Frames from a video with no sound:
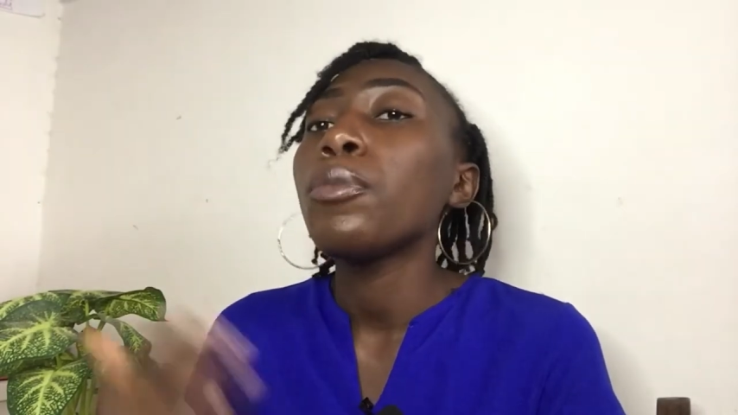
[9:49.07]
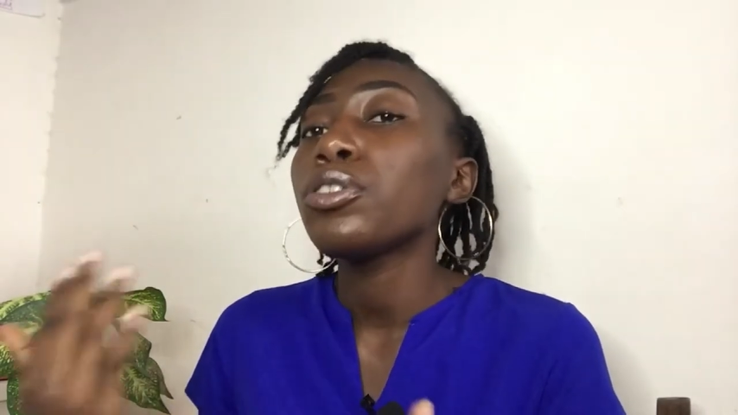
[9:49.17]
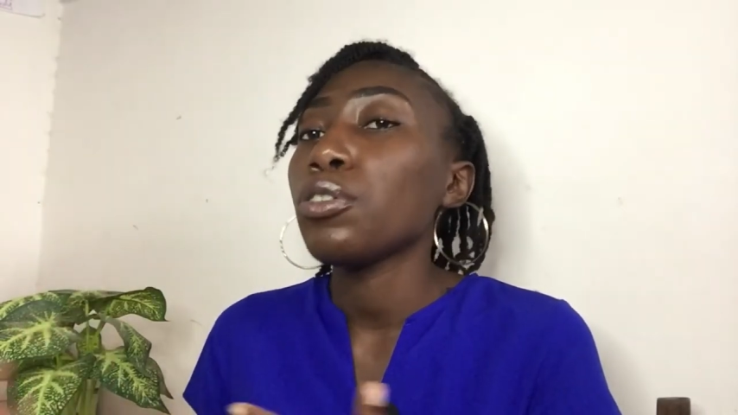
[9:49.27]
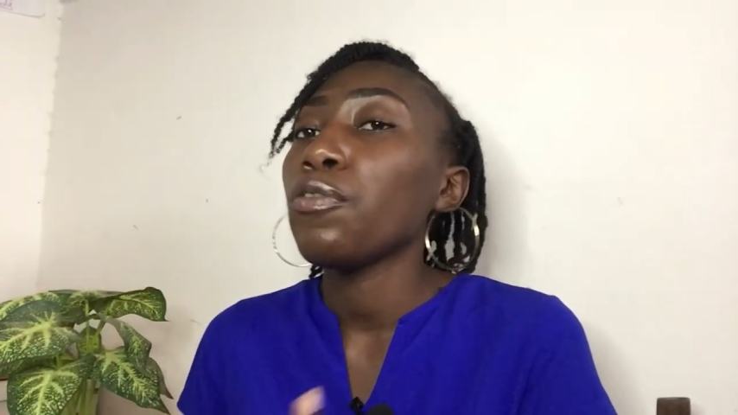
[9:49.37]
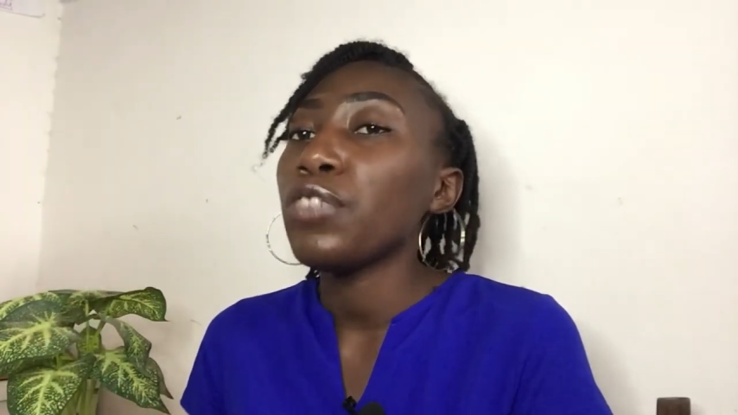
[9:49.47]

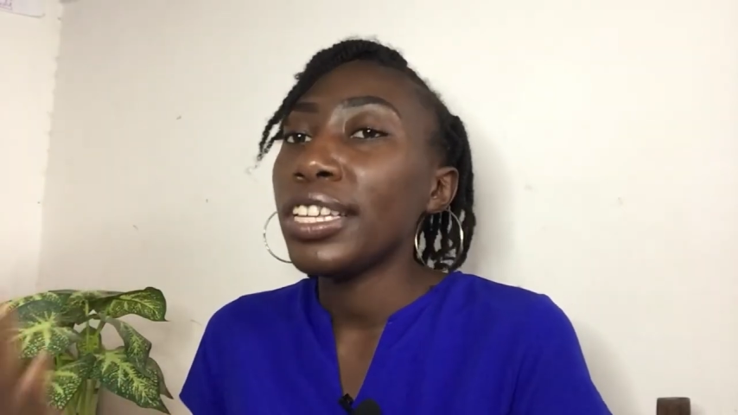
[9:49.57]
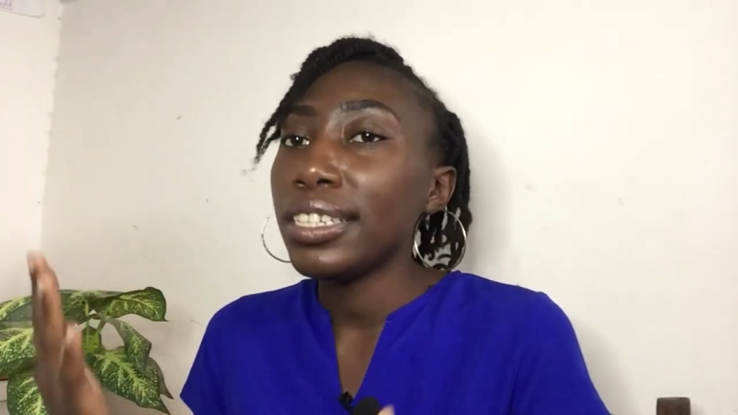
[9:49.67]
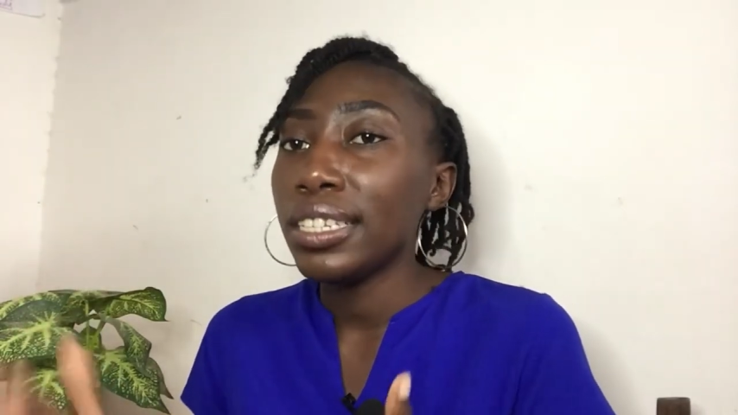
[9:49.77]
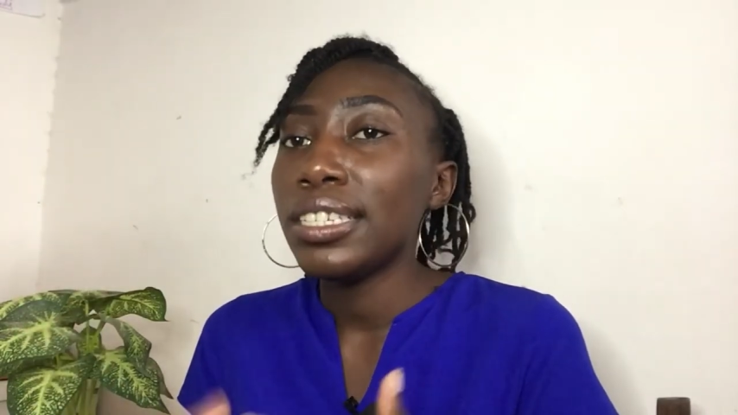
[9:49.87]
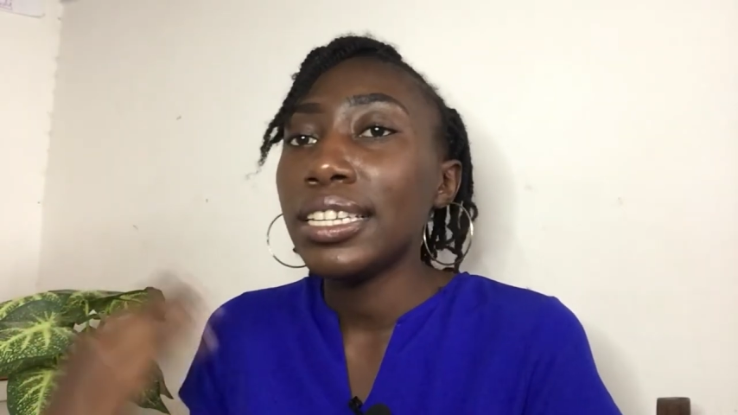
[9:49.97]
most of
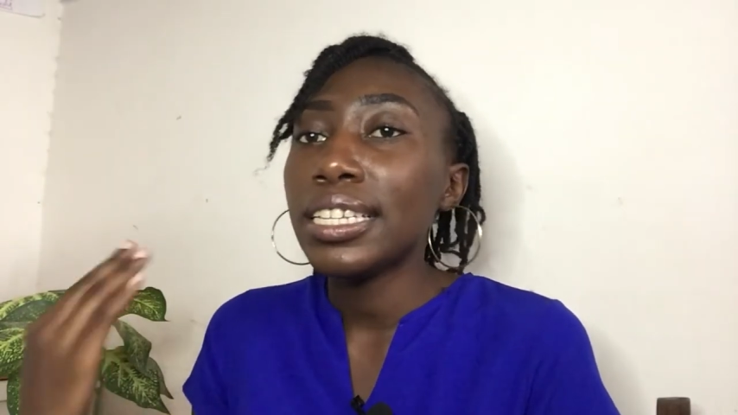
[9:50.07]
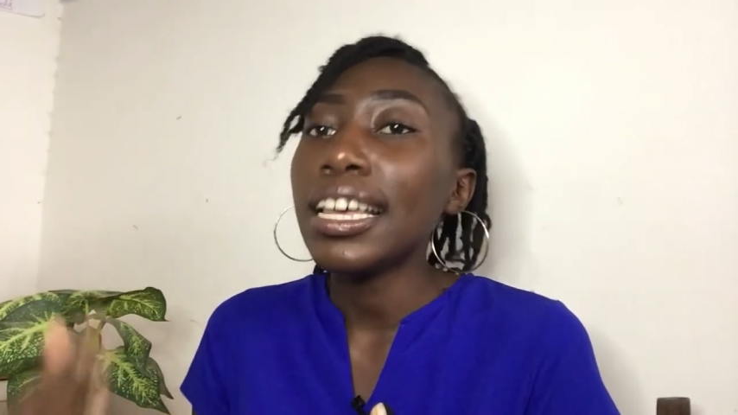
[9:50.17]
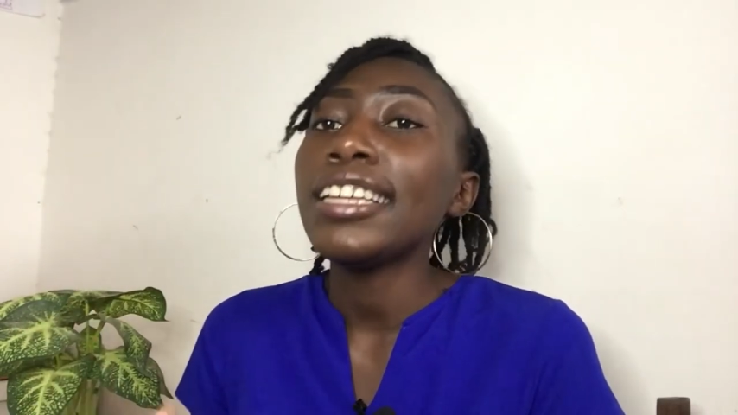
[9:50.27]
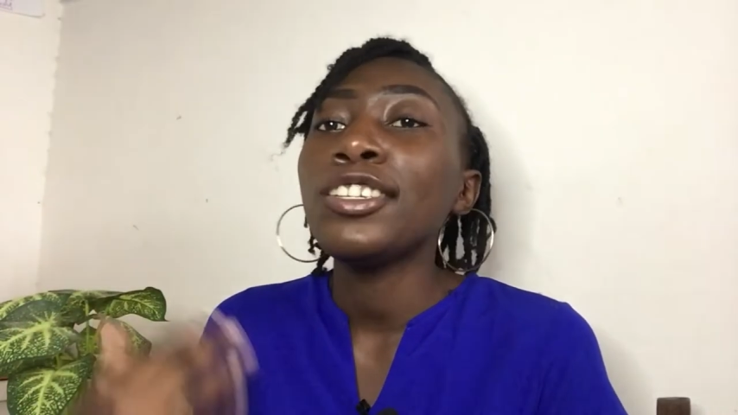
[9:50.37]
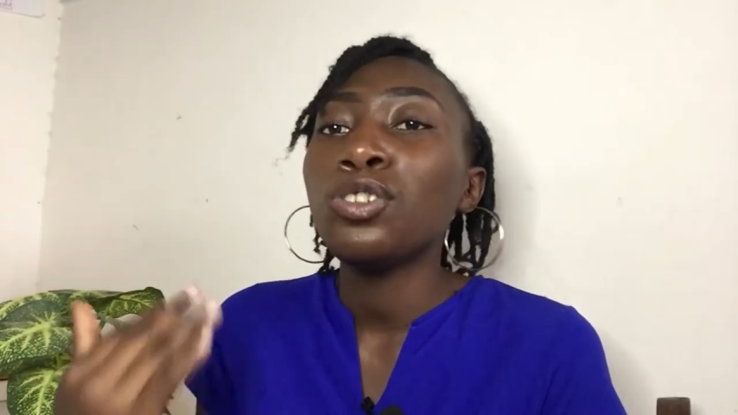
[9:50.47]
it in tears. I
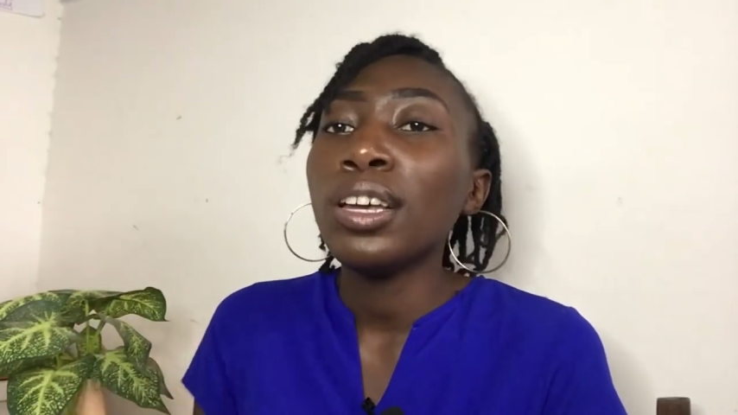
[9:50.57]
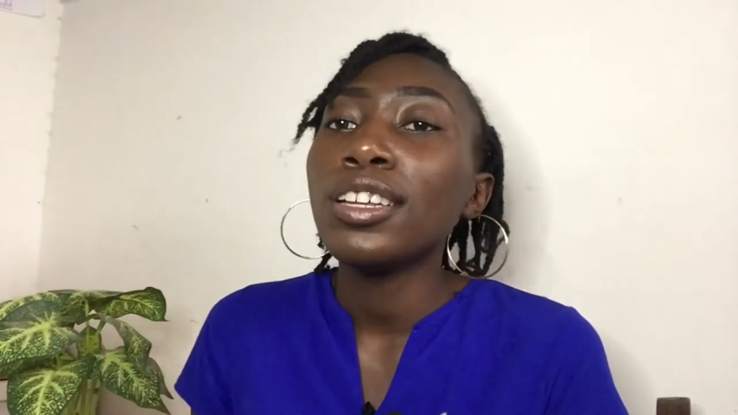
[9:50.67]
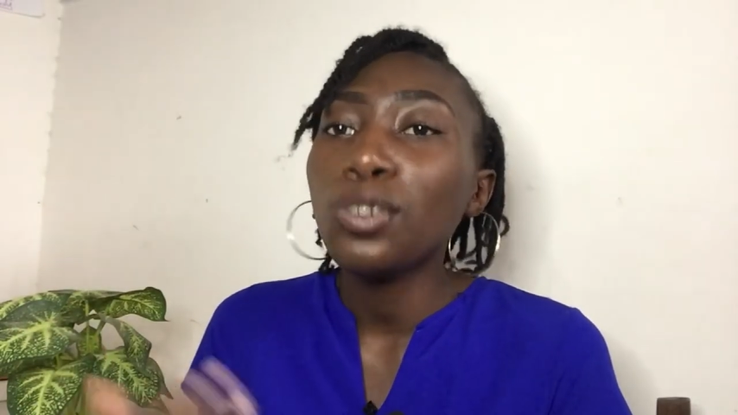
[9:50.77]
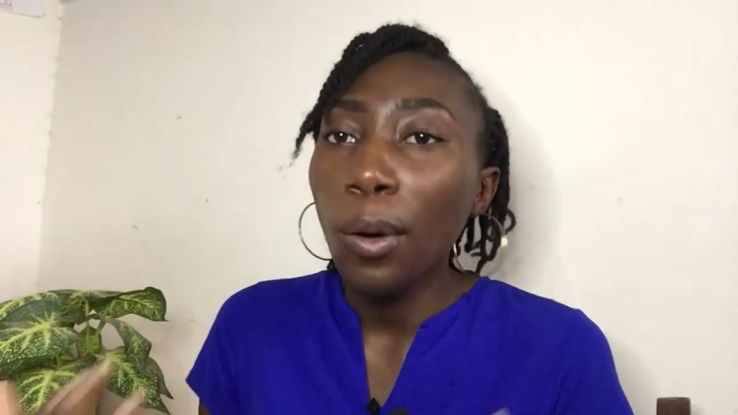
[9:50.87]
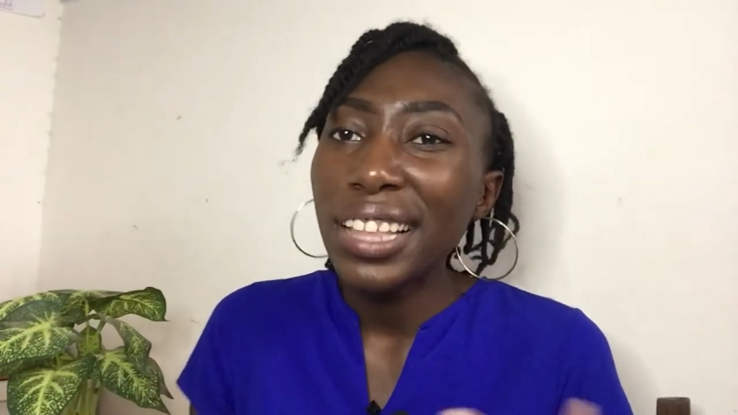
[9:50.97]
started
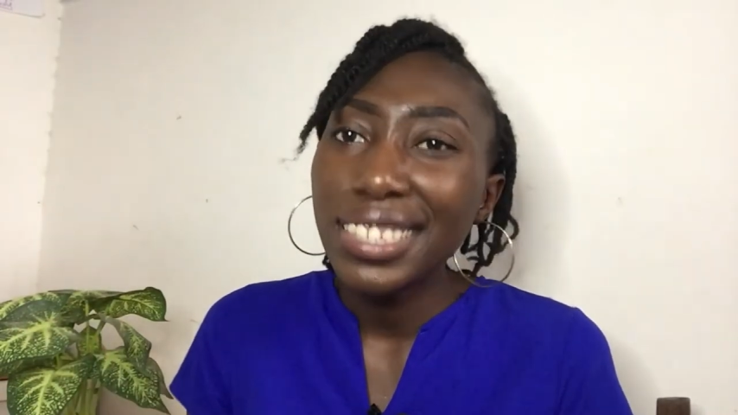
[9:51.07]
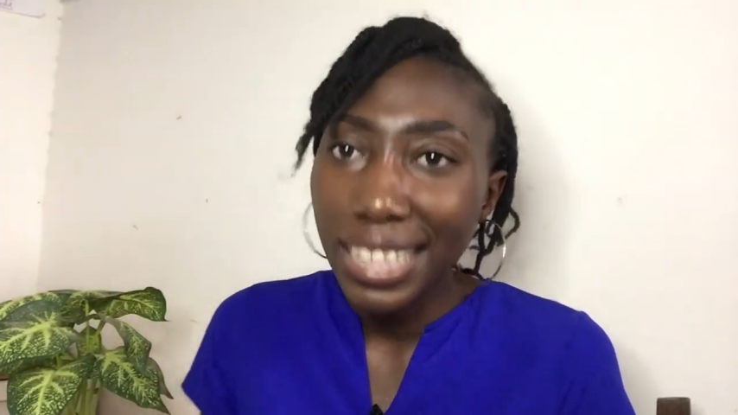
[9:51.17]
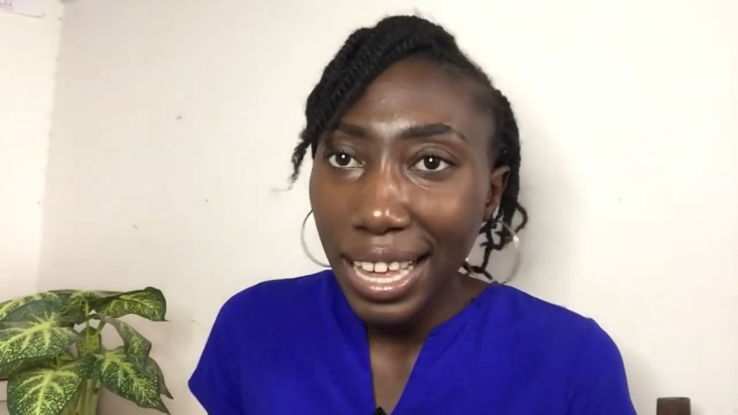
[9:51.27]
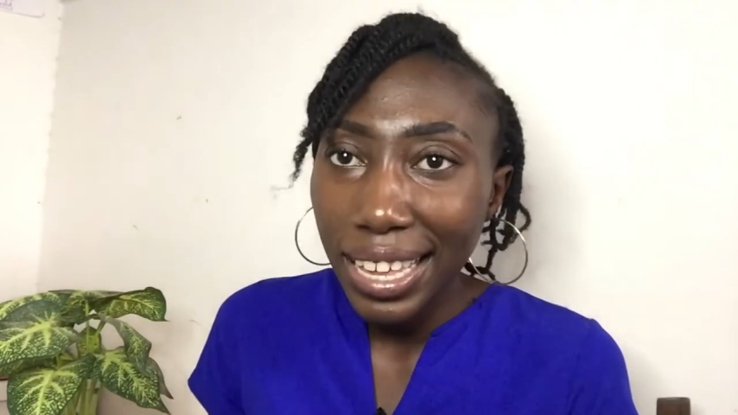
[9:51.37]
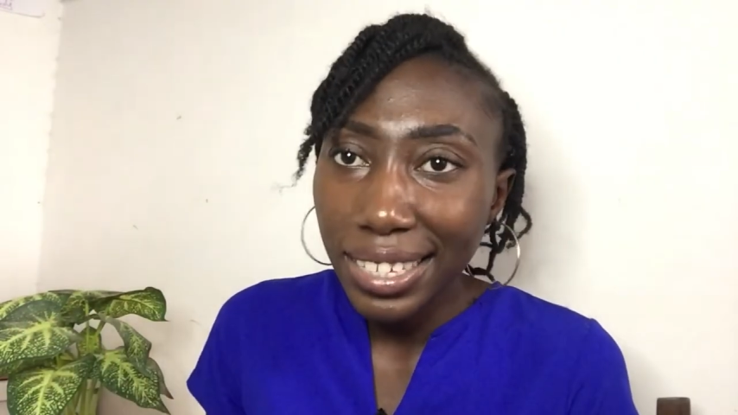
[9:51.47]
enjoying it towards
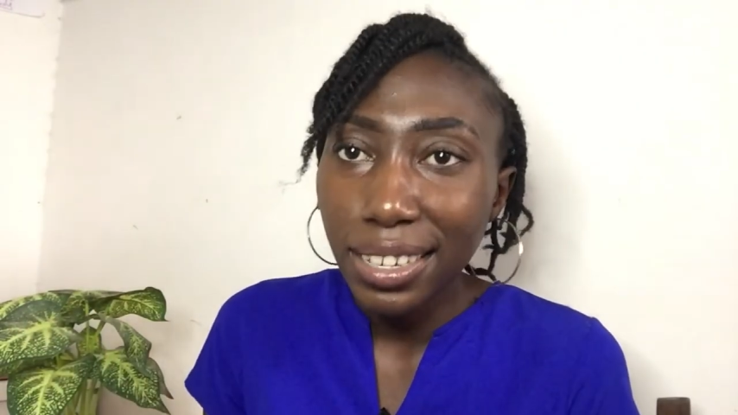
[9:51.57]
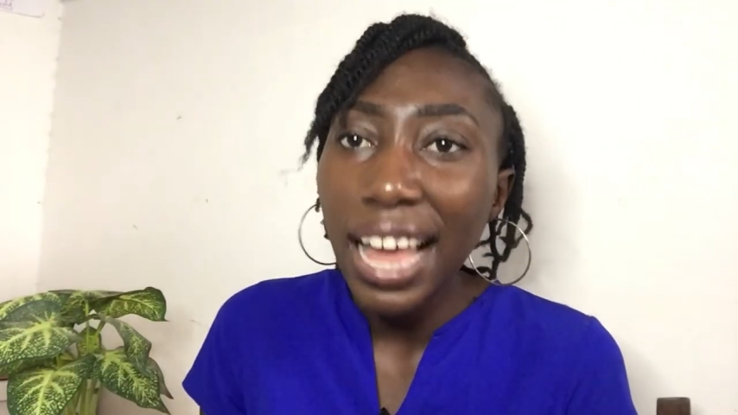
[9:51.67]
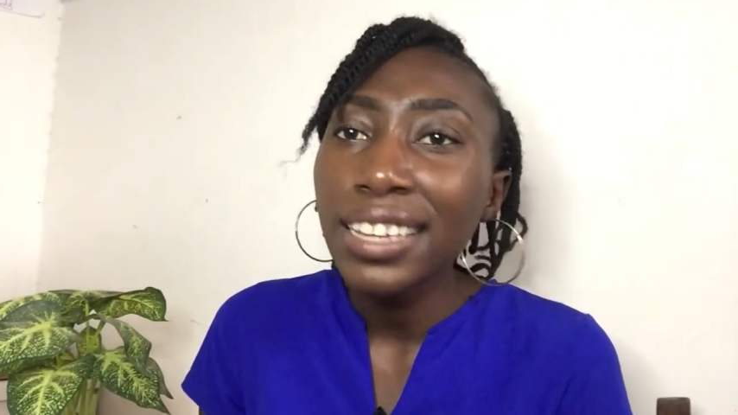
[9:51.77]
the end.